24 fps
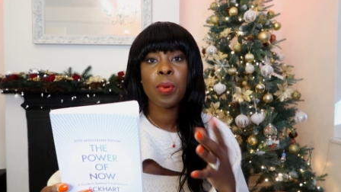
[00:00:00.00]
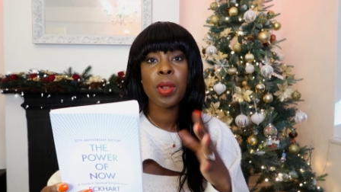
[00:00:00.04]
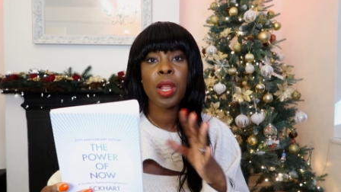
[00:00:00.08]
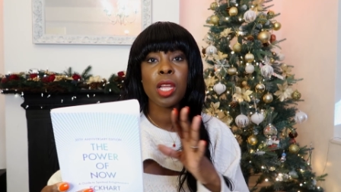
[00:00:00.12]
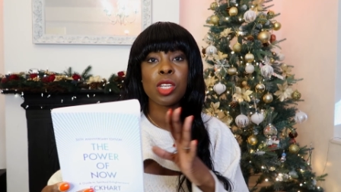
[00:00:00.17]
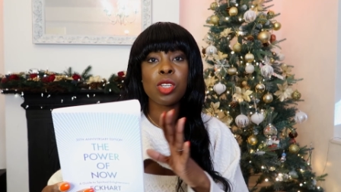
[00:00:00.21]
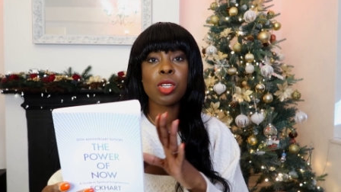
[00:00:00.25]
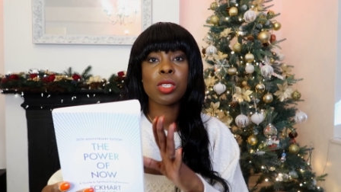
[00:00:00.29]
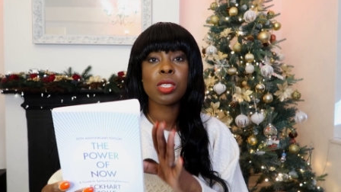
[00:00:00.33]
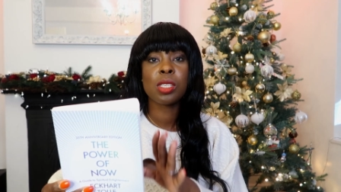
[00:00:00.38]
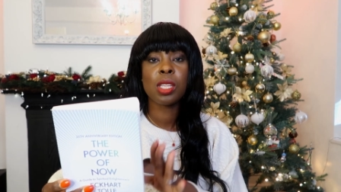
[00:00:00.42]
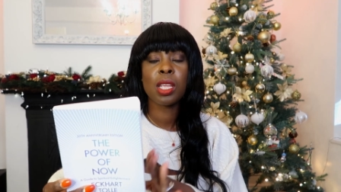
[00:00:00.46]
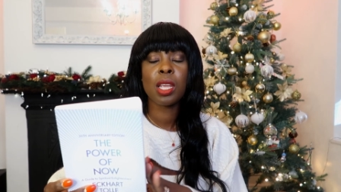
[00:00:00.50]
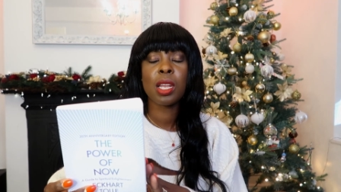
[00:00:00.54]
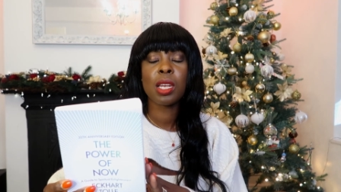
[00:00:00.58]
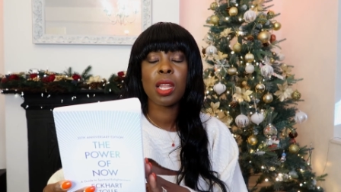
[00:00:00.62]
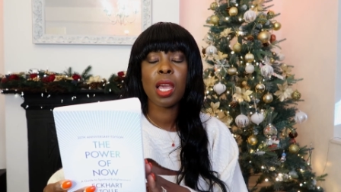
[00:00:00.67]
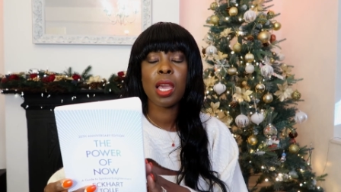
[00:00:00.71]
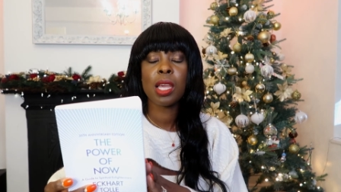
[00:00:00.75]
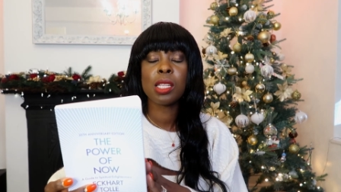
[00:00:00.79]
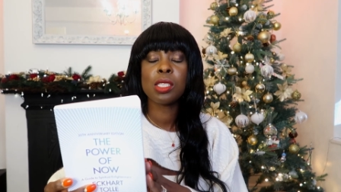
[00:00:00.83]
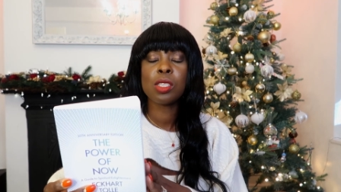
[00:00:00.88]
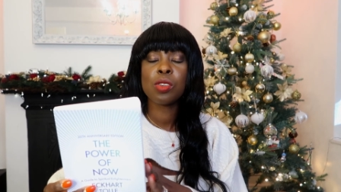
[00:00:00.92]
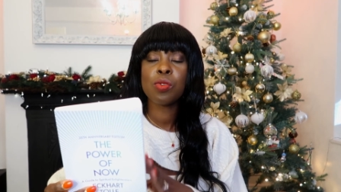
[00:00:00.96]
but i just think
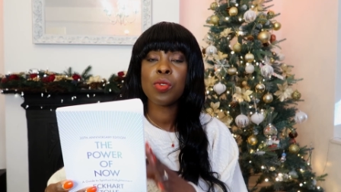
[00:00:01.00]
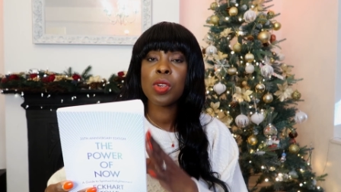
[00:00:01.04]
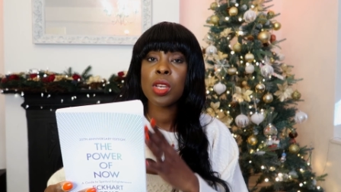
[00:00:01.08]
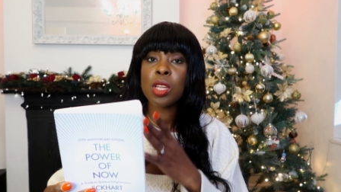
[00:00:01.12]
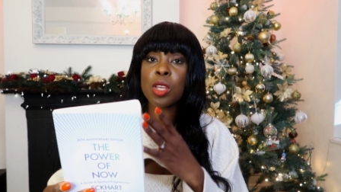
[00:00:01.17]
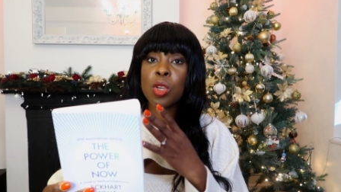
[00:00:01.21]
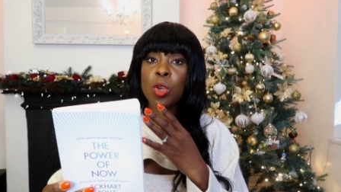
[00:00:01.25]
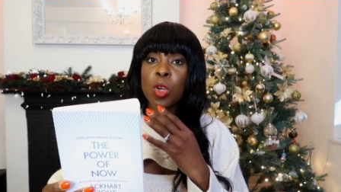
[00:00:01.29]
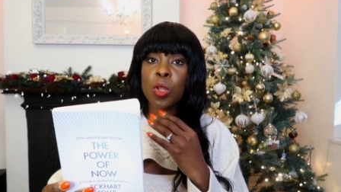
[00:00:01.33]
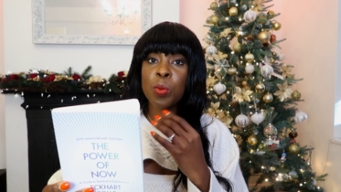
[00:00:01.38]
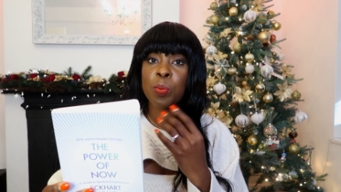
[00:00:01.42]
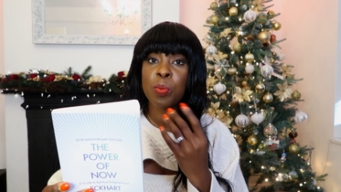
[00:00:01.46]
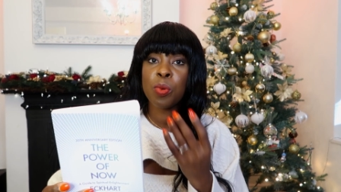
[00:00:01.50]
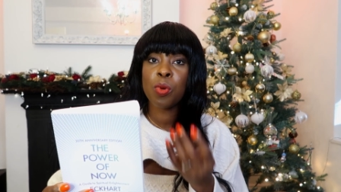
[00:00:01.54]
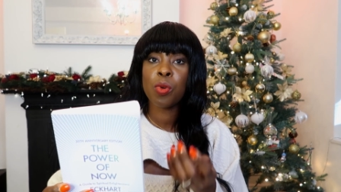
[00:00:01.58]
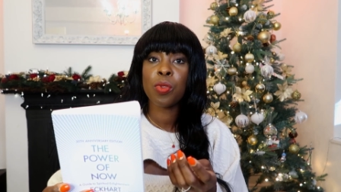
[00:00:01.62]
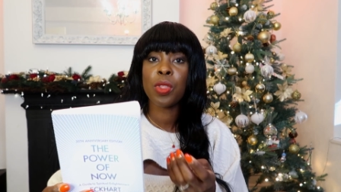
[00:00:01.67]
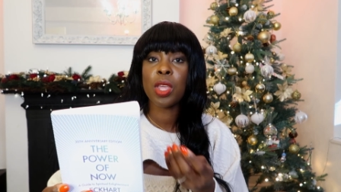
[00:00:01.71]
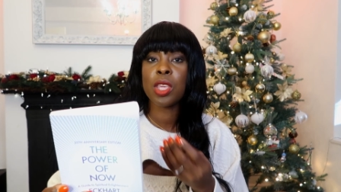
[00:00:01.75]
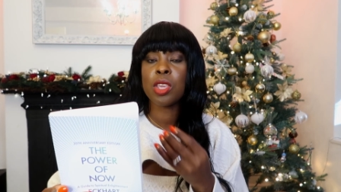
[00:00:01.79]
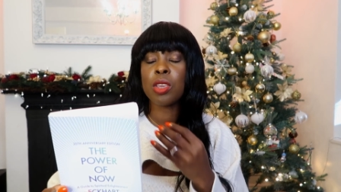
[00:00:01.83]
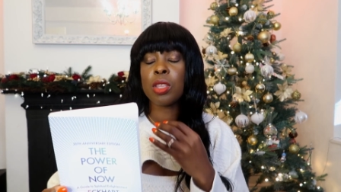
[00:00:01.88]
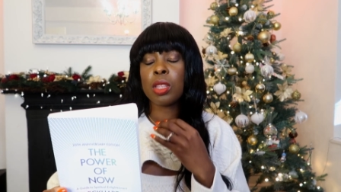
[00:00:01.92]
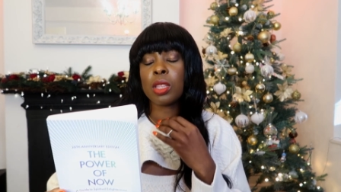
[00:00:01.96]
that it's a really good
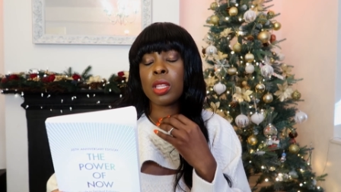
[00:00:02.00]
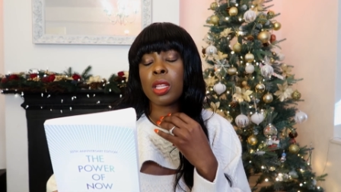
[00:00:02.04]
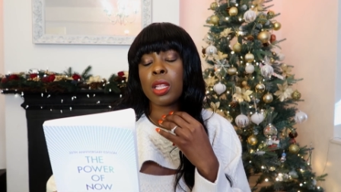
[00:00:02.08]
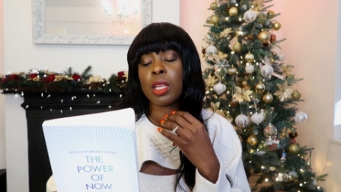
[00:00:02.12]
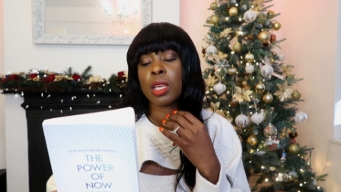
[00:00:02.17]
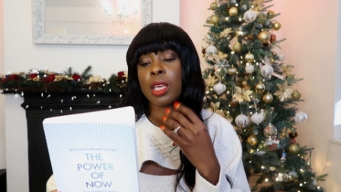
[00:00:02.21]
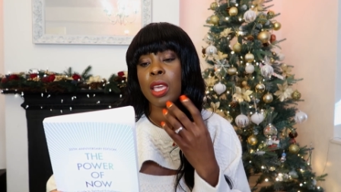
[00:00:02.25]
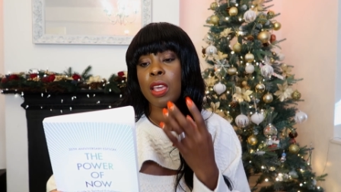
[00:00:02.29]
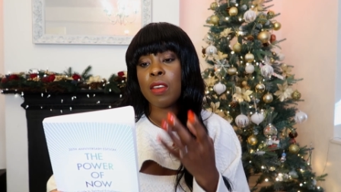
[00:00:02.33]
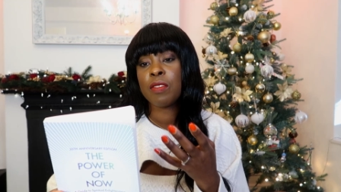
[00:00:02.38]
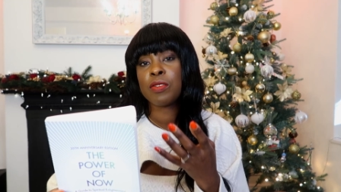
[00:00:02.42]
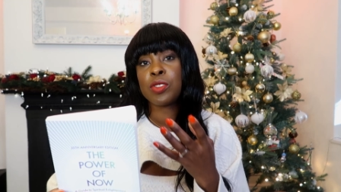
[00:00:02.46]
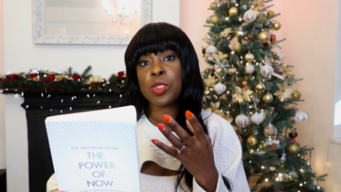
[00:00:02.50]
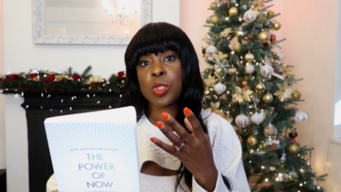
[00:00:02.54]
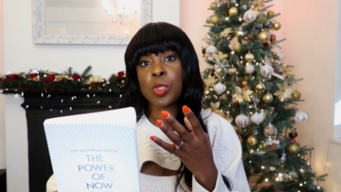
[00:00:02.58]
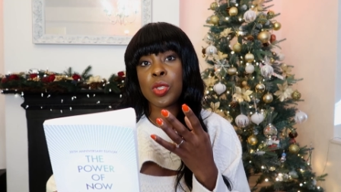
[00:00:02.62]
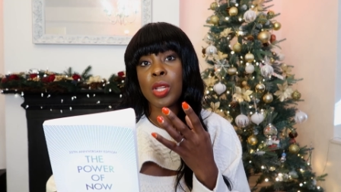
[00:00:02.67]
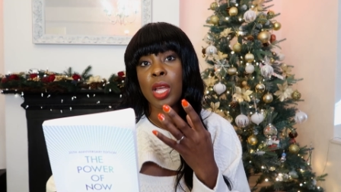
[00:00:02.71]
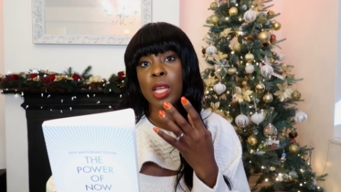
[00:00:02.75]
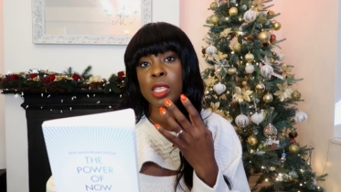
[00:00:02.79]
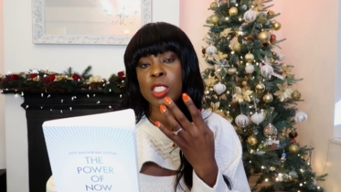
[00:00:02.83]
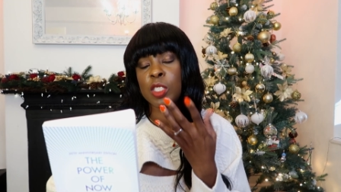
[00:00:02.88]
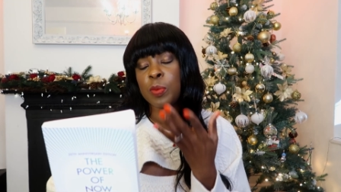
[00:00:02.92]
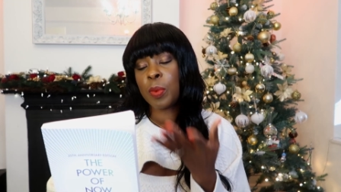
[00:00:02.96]
book that you can give to
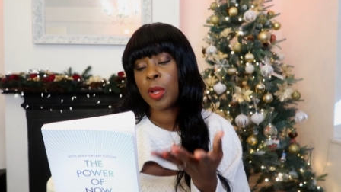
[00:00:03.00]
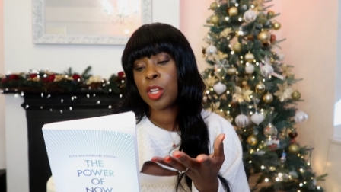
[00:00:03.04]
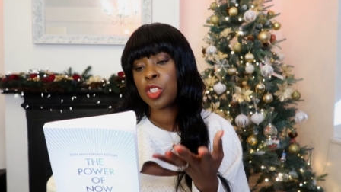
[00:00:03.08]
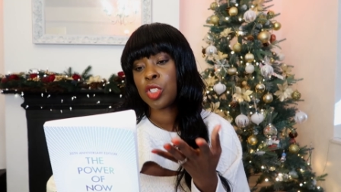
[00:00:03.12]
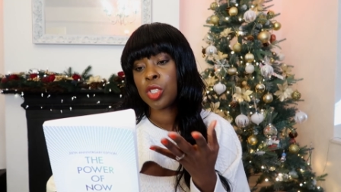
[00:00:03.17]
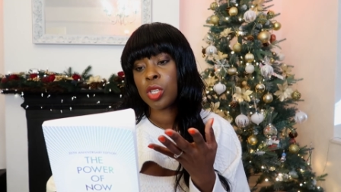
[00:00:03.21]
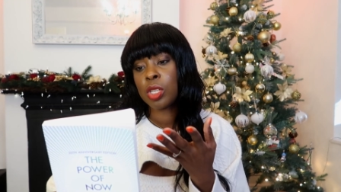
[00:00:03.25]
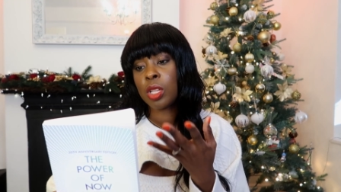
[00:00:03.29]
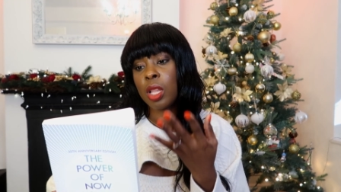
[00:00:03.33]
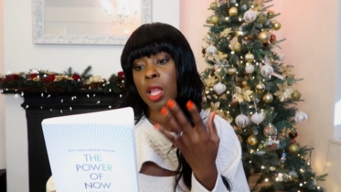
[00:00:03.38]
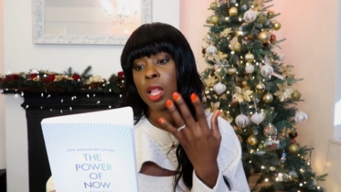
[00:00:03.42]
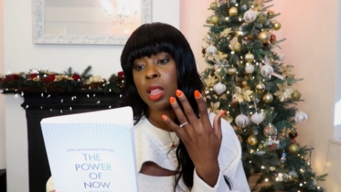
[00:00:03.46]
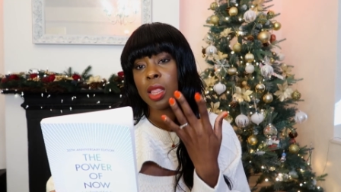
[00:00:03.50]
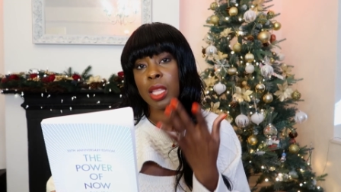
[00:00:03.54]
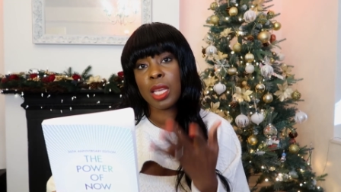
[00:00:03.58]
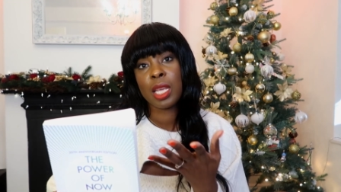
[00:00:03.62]
that special